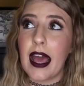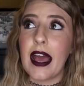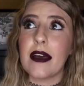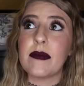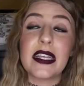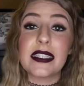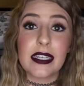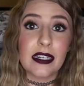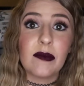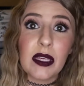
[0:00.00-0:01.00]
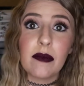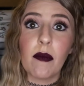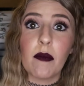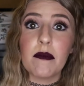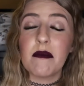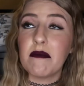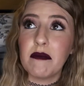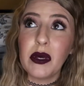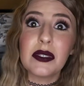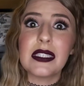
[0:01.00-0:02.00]
um, it's going to be
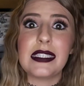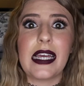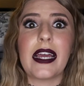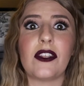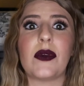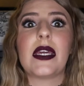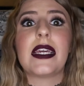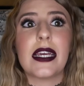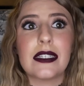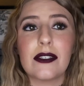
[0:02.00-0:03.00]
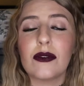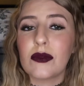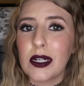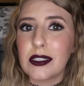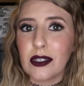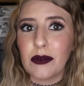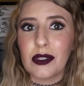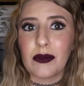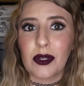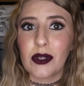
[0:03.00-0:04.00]
mostly dead. You can get to those rides that you
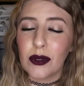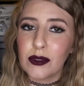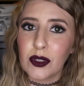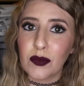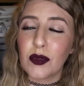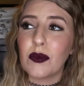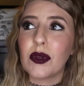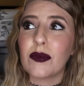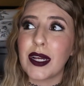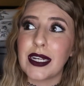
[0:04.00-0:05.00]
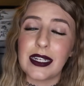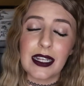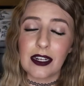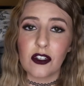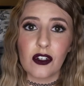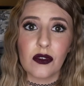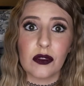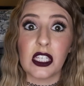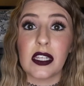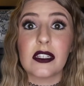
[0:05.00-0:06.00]
really want to go to. If you want to ride Indiana
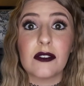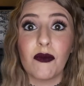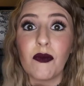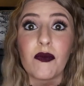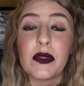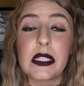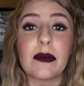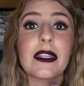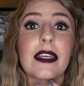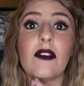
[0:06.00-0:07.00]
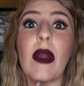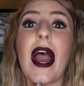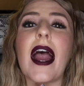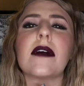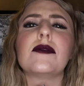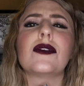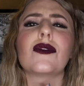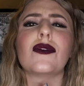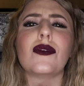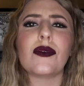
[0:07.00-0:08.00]
Jones and that's something that you
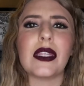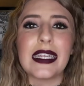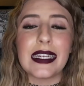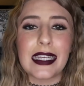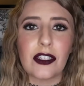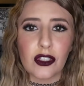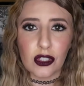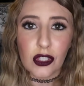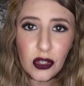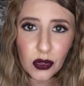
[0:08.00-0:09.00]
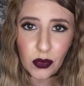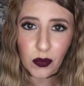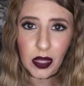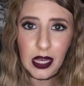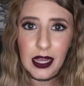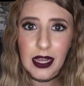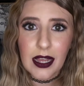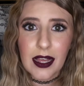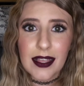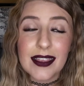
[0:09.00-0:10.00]
absolutely need to do,
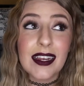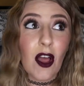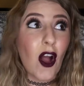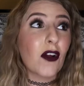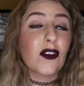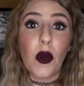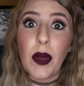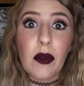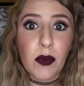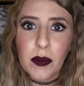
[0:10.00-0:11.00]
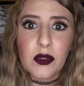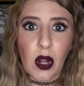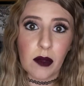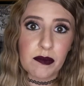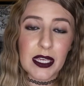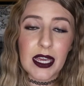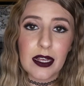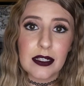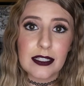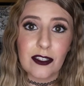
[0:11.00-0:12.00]
then go at rope drop,
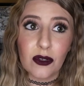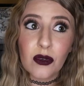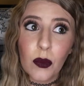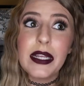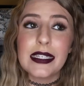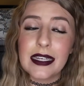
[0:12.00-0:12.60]
because you're going to